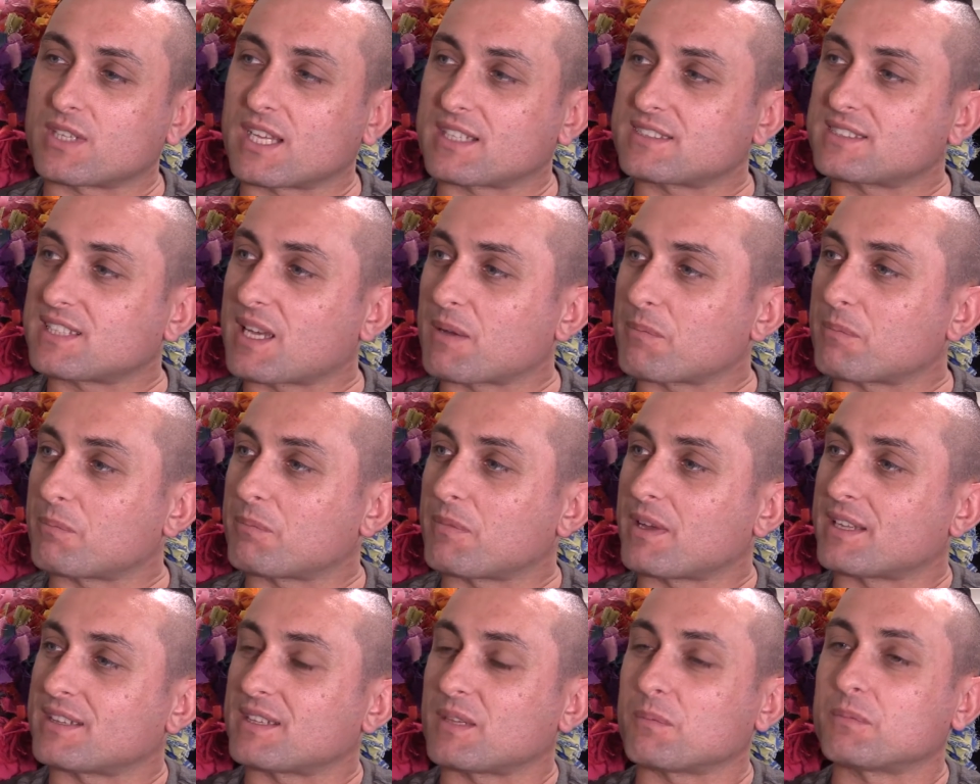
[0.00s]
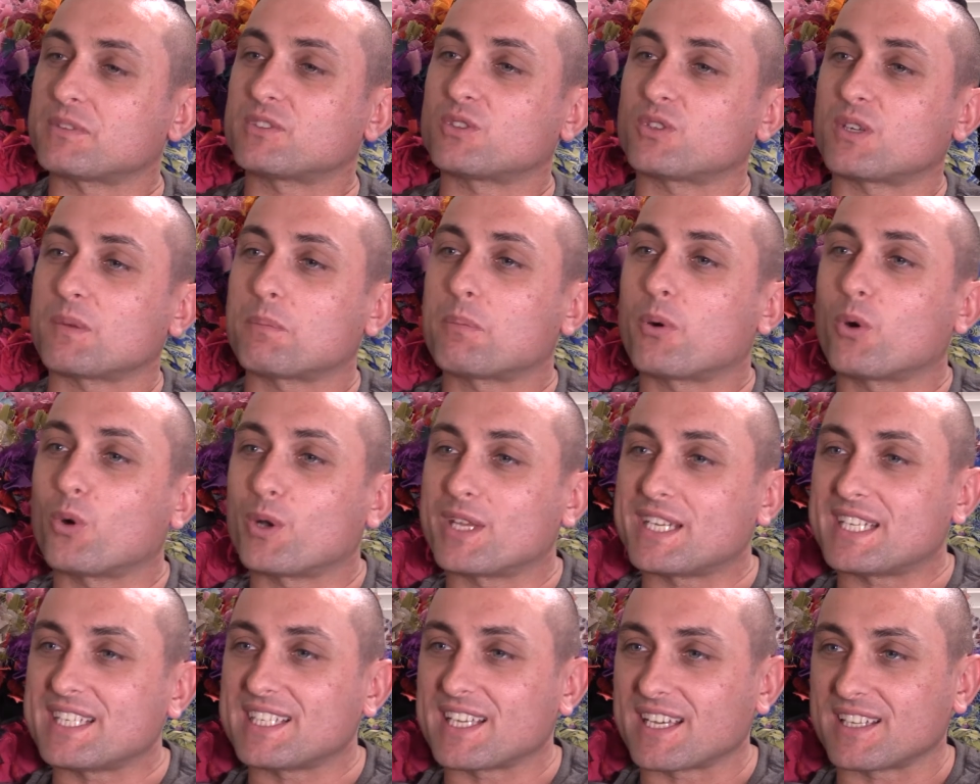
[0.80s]
That's up at the sort of
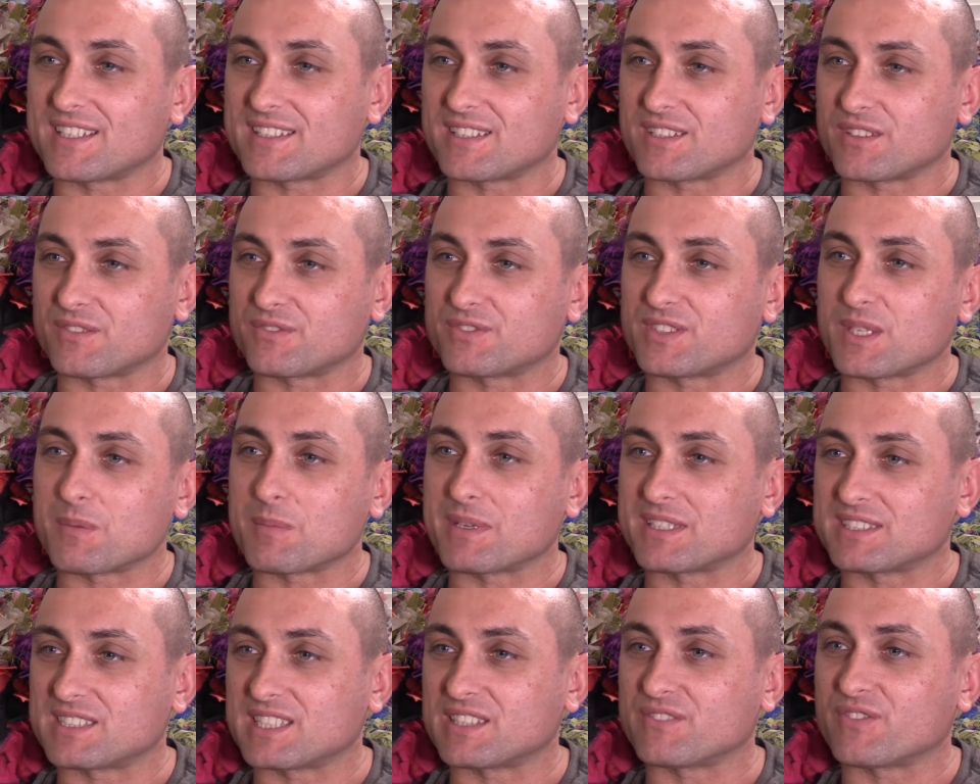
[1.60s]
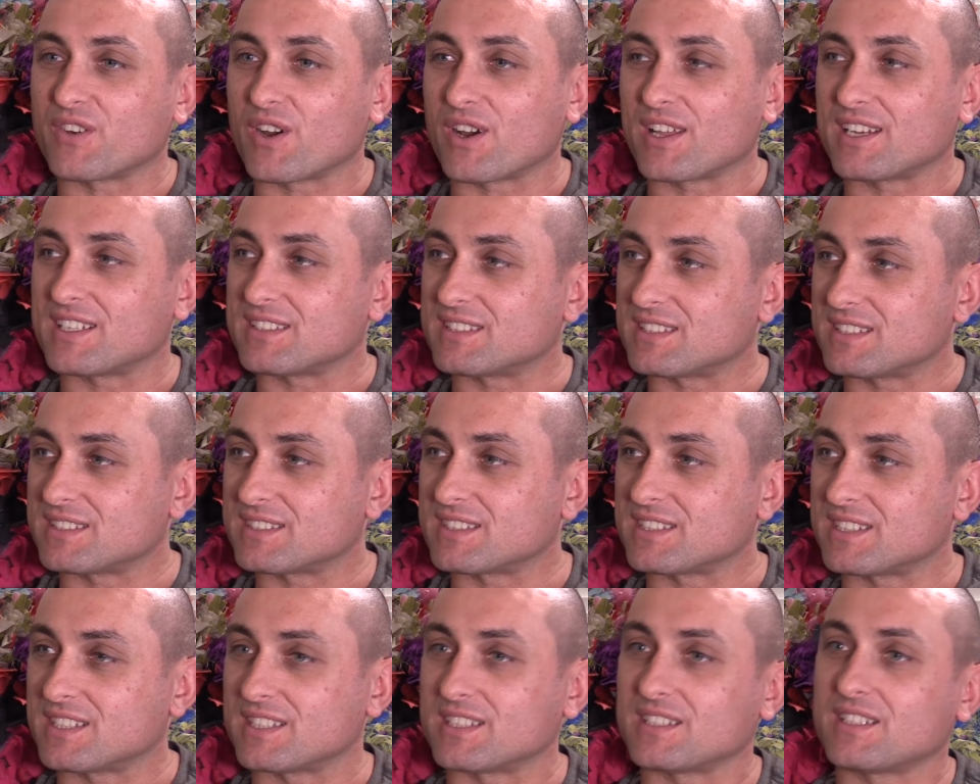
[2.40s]
pointy end of domestic violence,
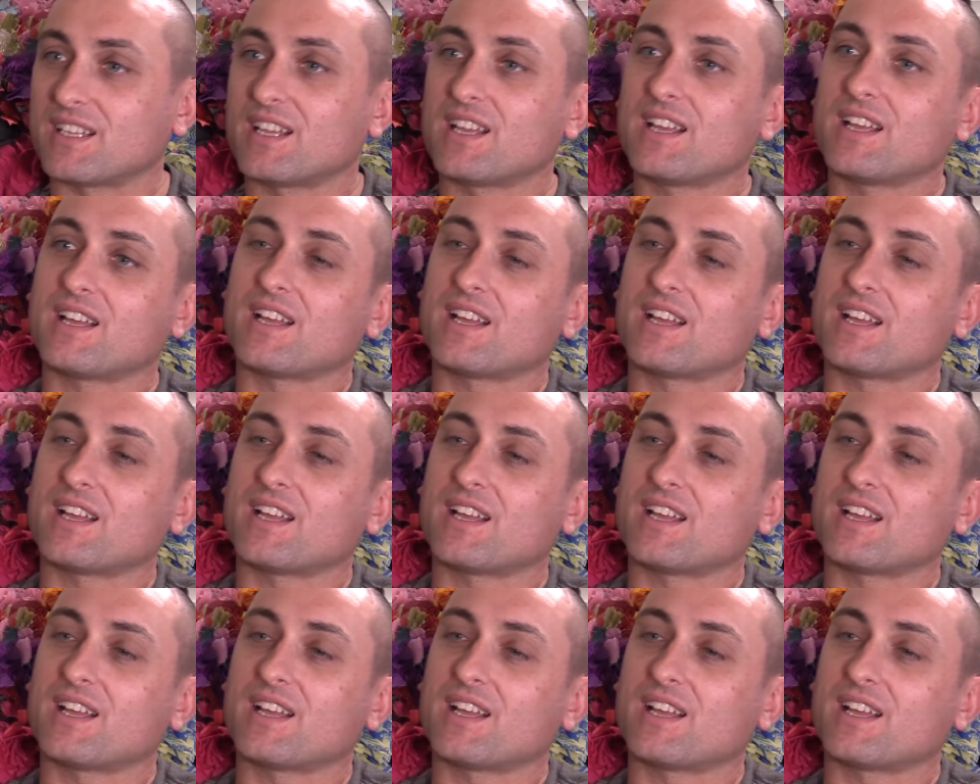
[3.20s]
isn't it?